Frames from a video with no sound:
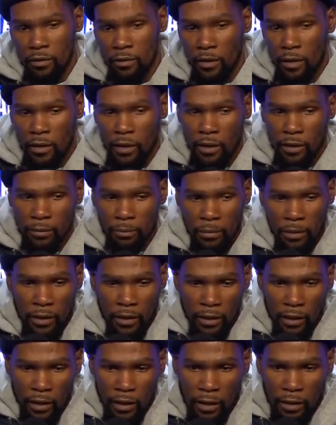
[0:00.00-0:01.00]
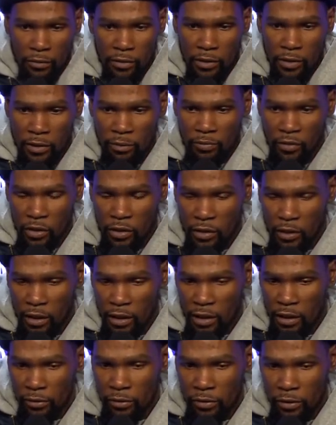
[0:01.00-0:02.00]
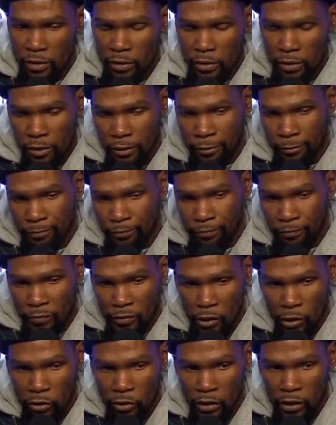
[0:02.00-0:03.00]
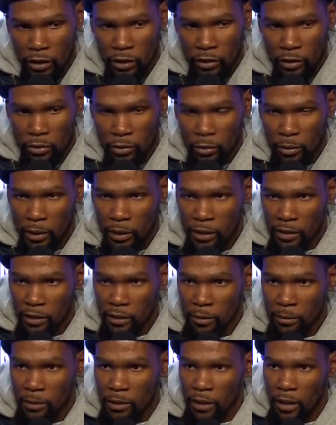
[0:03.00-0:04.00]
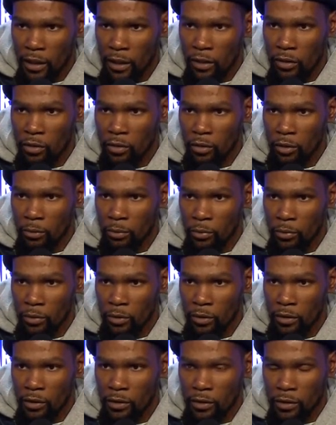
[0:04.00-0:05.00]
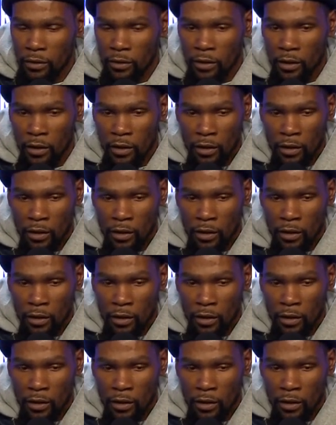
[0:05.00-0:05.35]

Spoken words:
I like playing conferences versus conference, and the traditional way is something I grew up on, and